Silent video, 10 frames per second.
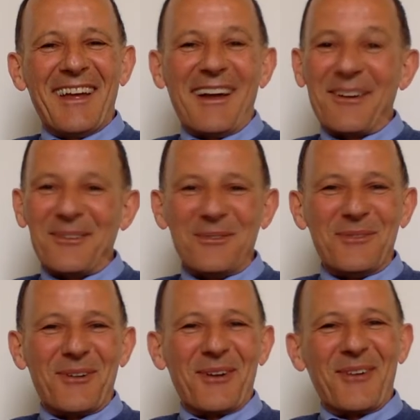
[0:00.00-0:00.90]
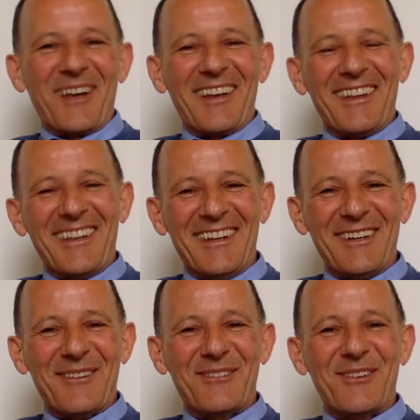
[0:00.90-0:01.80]
I don't do it very well. He
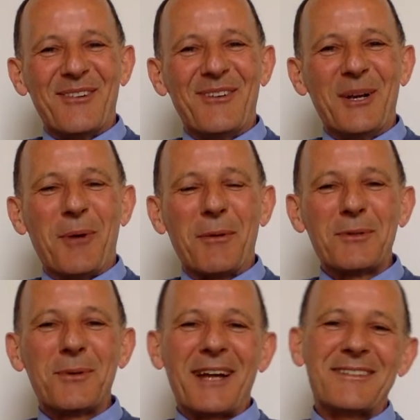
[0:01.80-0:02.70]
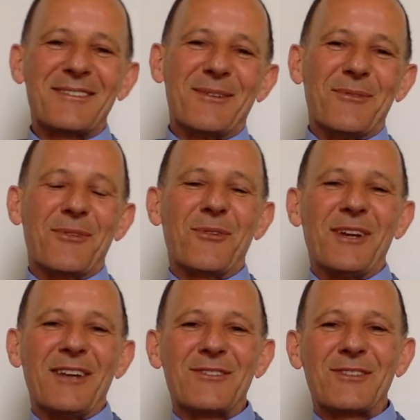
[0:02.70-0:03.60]
did it really well. He went to an acting school for 3
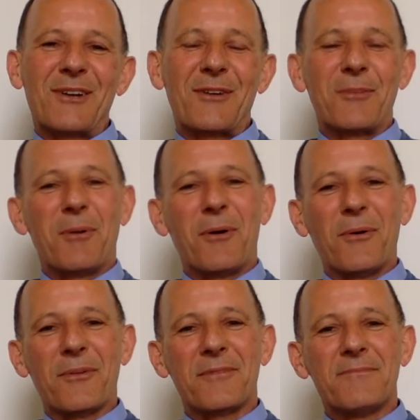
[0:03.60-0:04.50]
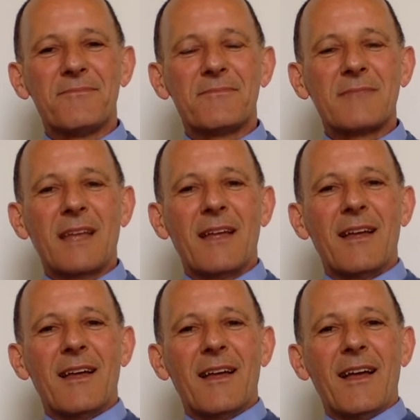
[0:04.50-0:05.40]
days just to learn the pause.
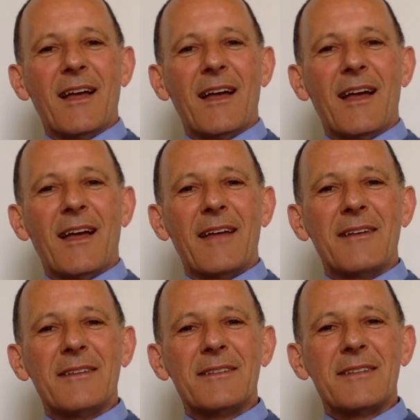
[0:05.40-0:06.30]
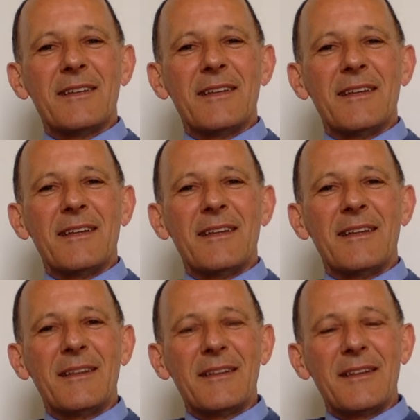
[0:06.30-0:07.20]
And
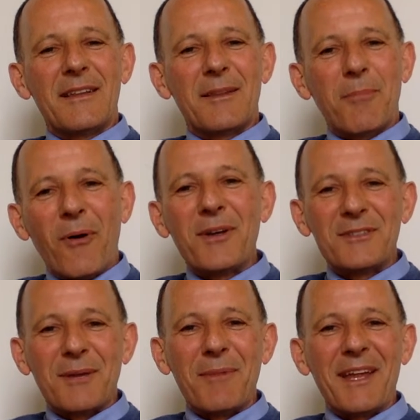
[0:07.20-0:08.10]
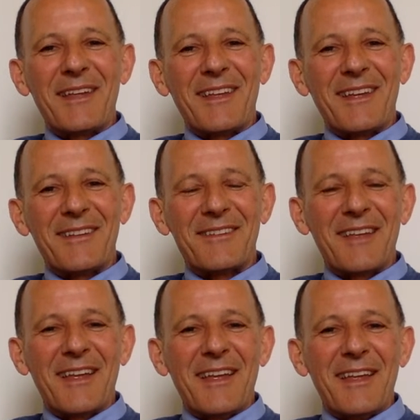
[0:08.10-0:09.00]
the point I'm making is
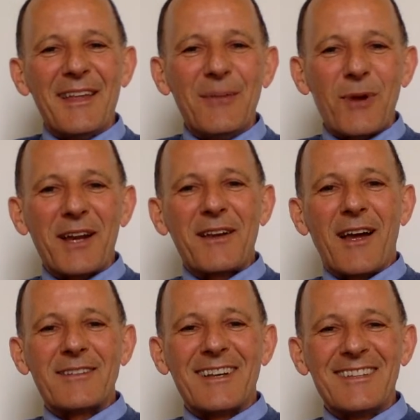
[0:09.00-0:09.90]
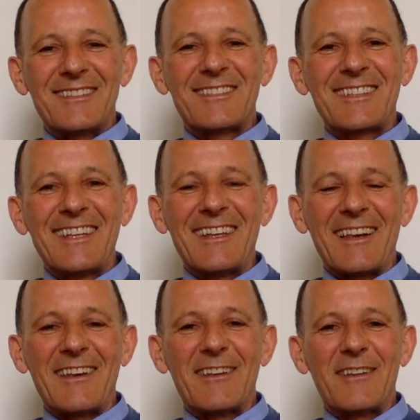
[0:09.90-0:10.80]
he recognised that his
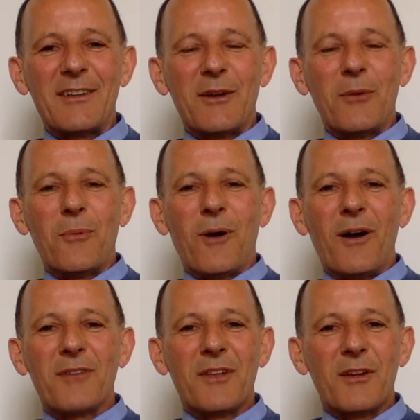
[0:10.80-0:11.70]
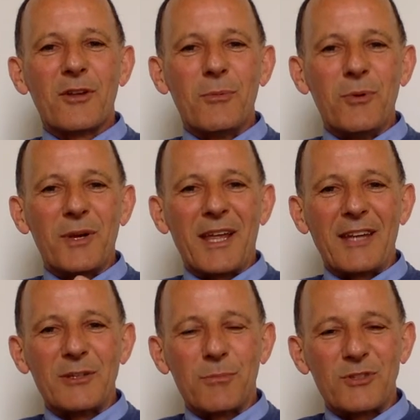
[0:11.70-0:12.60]
skill was
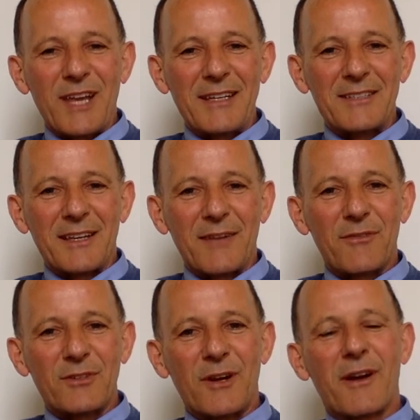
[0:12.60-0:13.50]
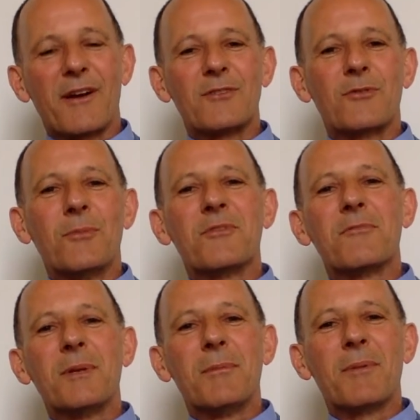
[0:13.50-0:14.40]
communicating, presenting in front of large groups
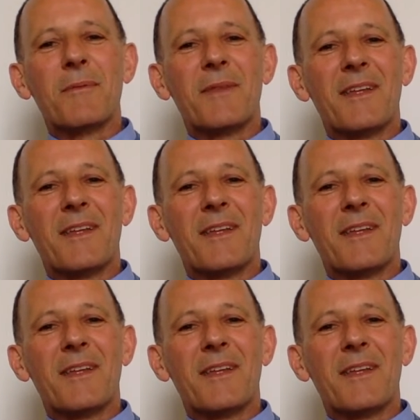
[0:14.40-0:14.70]
of people.